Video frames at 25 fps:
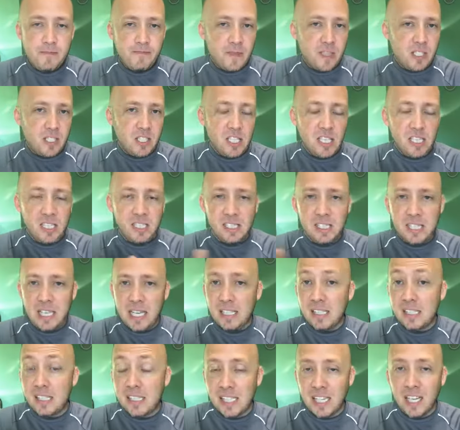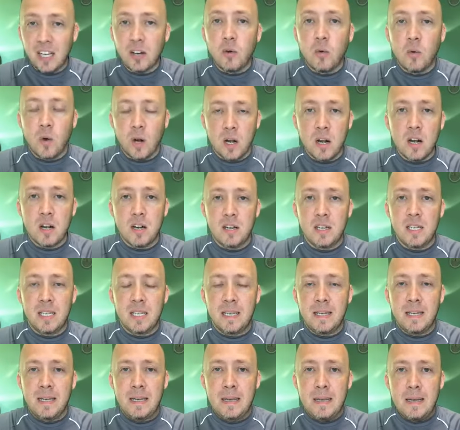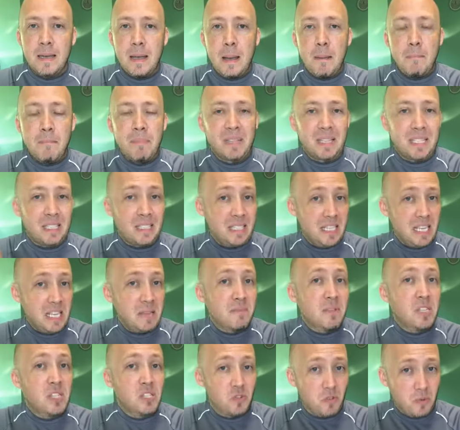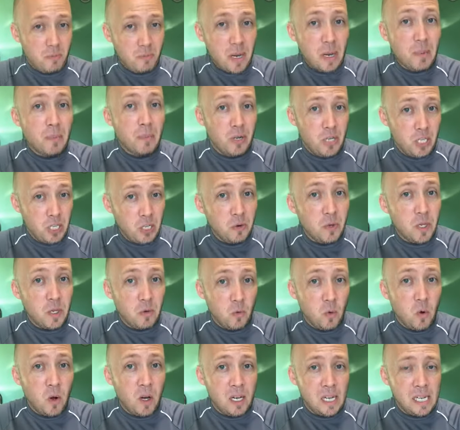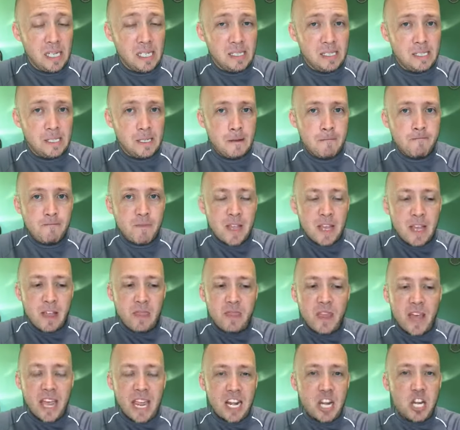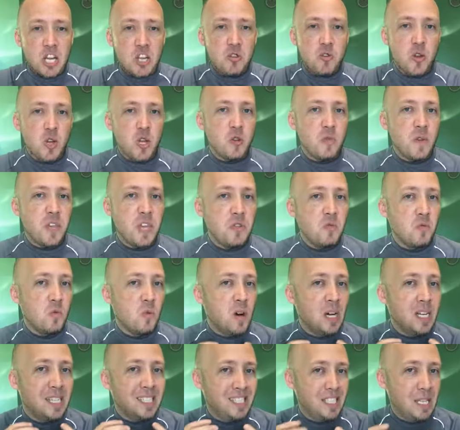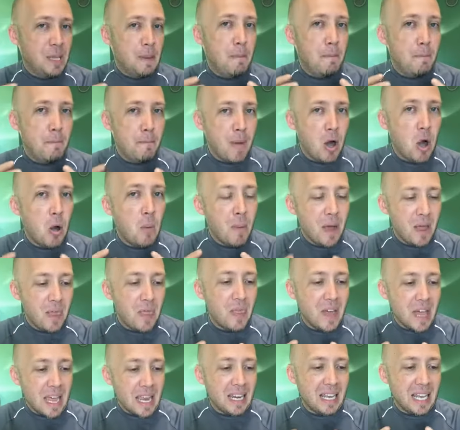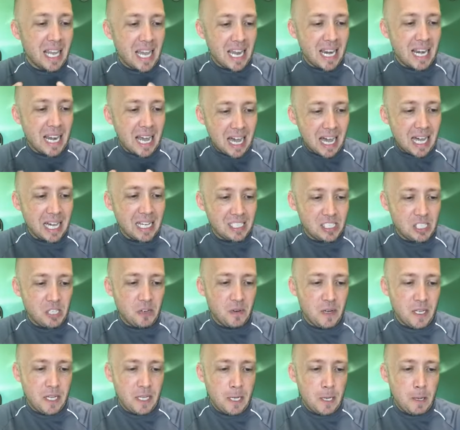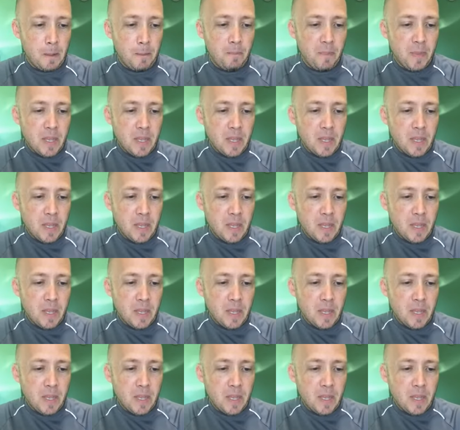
Jesus hadn't said a word, but the demons remembered who he was. They knew who he was the moment they laid eyes on him.